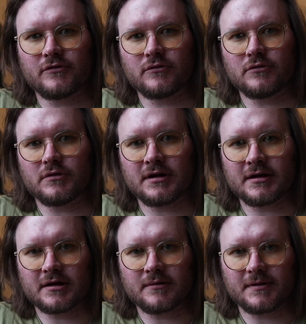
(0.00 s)
you're a
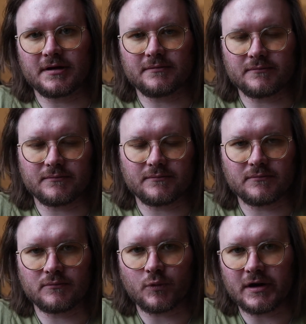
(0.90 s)
little bit
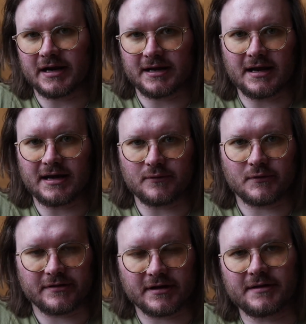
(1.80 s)
willy-nilly
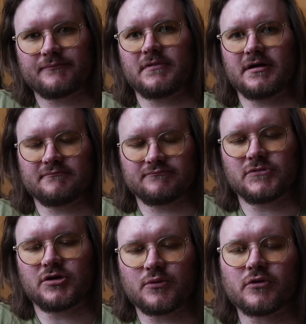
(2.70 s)
with it,
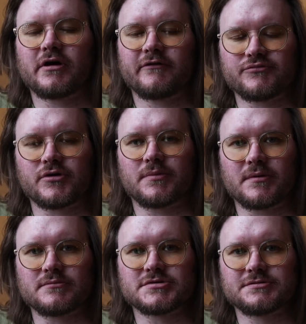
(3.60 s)
you will have
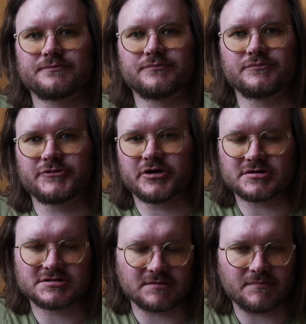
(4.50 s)
problems.
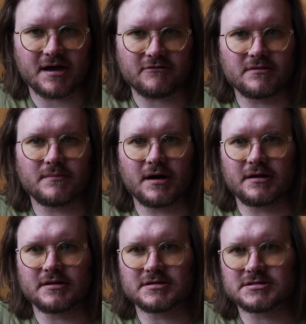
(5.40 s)
Just to bear in
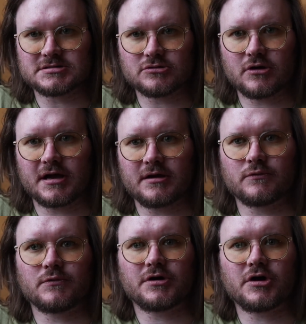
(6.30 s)
mind, this is not a
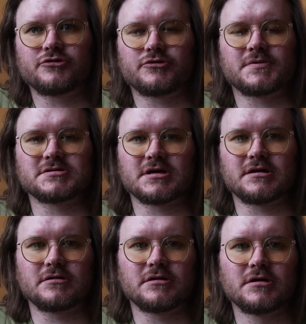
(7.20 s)
100%